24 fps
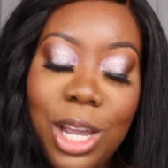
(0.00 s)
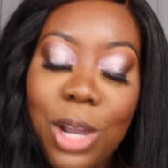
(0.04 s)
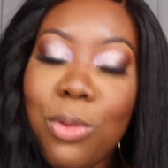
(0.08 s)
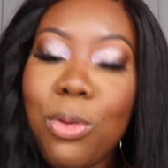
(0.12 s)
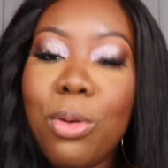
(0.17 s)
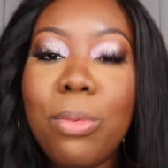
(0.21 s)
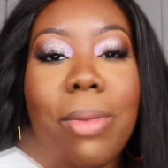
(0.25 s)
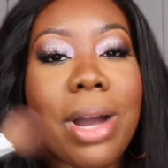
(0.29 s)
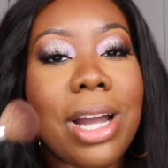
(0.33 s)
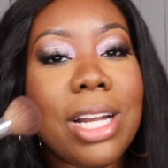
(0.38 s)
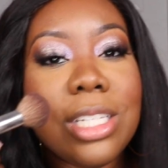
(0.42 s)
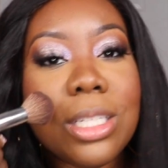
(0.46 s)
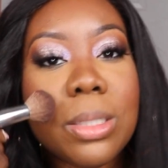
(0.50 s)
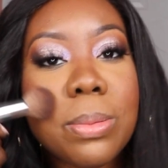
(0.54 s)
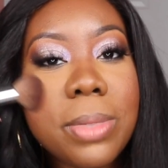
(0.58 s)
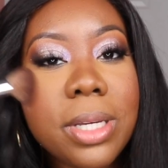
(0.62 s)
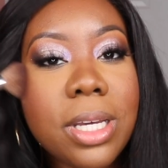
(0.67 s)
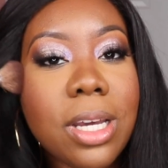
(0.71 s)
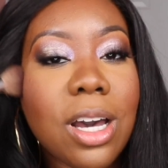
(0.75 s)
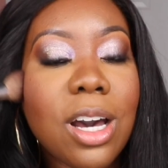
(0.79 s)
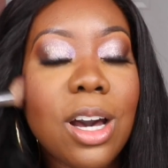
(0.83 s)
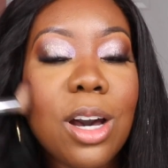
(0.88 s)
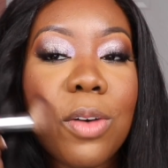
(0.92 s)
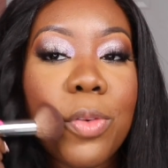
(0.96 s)
Reminds
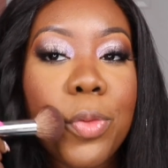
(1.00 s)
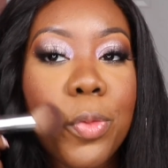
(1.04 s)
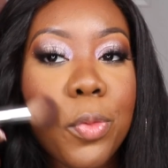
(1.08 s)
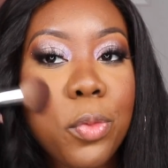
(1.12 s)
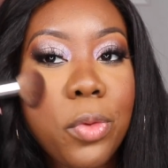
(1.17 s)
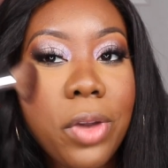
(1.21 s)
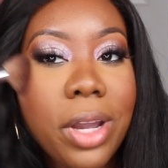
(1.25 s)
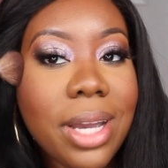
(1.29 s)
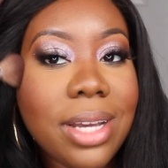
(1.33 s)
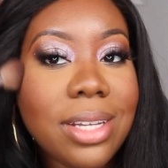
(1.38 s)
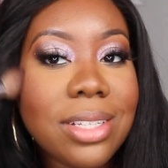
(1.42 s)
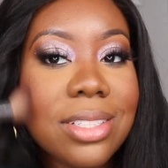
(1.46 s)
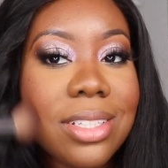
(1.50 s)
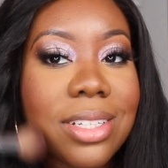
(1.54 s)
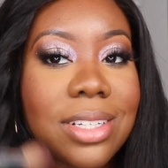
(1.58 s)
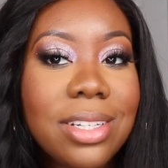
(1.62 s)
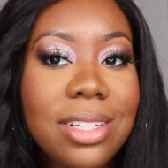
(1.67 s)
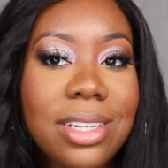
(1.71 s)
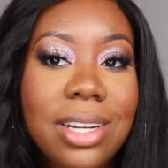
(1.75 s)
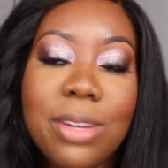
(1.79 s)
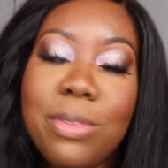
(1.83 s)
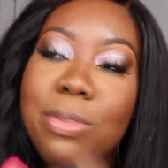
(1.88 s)
me of Raisin.